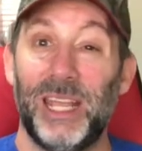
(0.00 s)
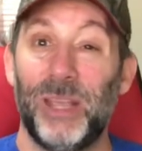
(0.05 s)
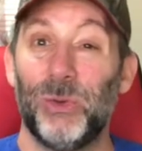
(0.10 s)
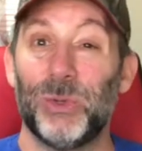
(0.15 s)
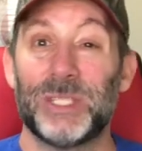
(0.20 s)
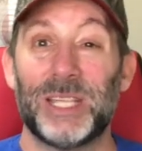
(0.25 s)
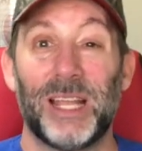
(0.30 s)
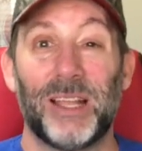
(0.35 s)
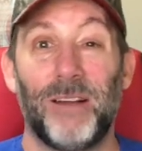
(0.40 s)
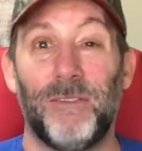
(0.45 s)
It
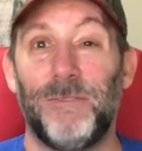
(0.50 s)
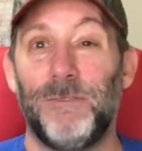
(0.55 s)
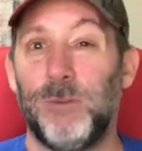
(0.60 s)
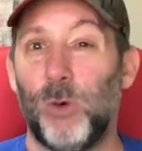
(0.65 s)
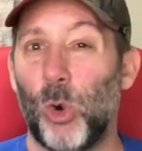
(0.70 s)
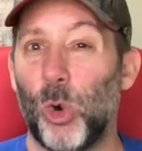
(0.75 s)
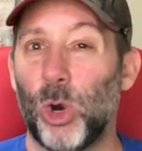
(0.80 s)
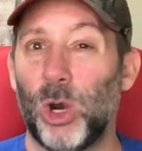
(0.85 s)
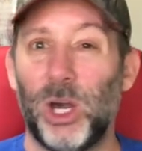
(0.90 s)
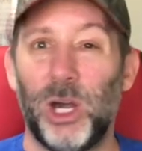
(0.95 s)
was like a
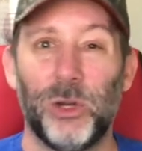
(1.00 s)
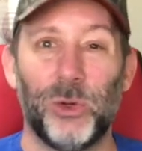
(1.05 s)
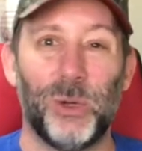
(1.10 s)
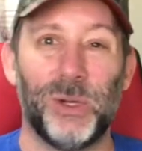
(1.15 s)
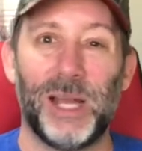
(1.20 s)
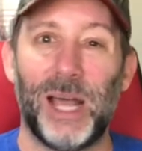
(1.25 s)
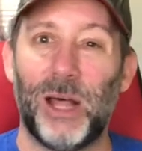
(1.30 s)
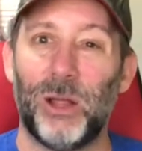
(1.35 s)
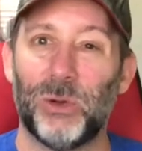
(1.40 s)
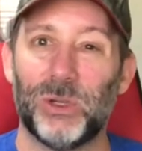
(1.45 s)

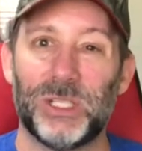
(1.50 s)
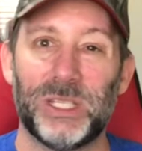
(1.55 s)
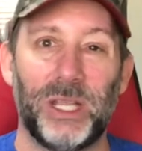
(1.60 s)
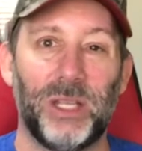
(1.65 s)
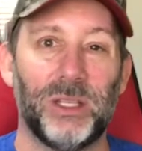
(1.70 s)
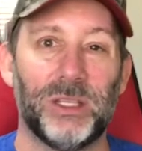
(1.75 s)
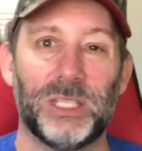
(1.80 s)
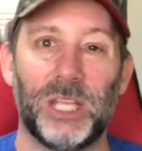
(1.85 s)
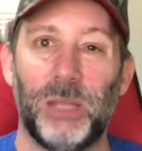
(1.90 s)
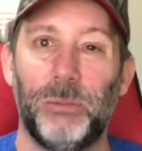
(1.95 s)
$400
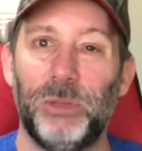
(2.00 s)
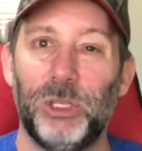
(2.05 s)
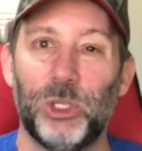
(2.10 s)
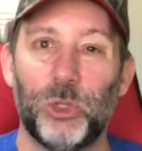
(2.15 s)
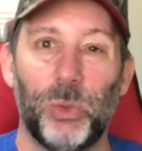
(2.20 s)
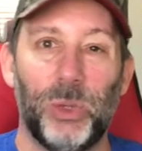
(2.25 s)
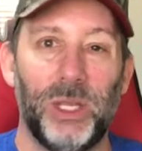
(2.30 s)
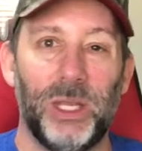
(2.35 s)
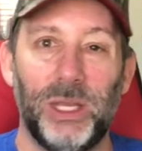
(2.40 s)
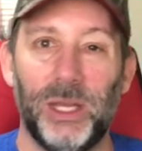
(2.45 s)
sales day
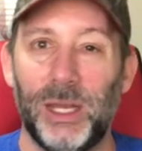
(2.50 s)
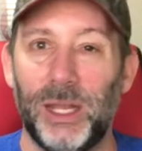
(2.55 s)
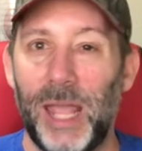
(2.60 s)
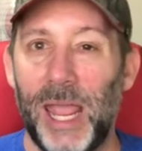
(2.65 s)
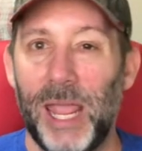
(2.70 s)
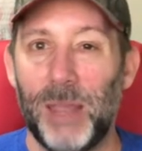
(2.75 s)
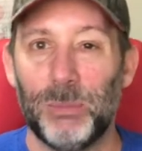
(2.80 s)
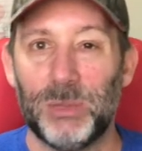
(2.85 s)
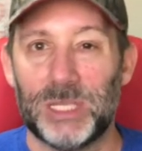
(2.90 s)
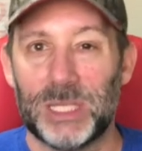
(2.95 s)
between
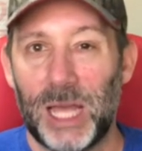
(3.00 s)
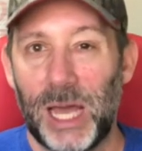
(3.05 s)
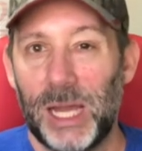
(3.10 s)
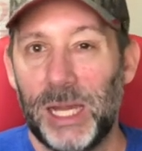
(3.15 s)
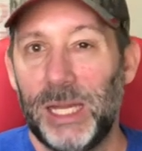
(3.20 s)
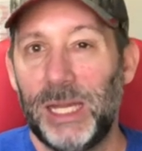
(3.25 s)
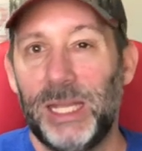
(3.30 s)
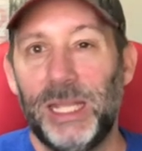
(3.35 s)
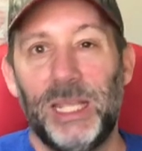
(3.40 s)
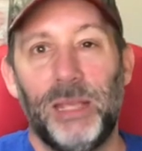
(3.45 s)
Amazon
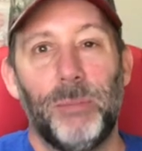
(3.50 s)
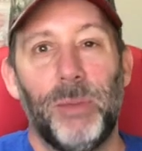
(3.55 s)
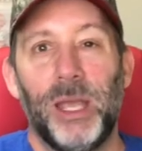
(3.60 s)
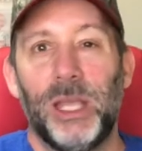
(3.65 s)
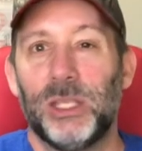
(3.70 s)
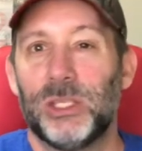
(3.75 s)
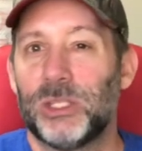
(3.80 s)
and eBay.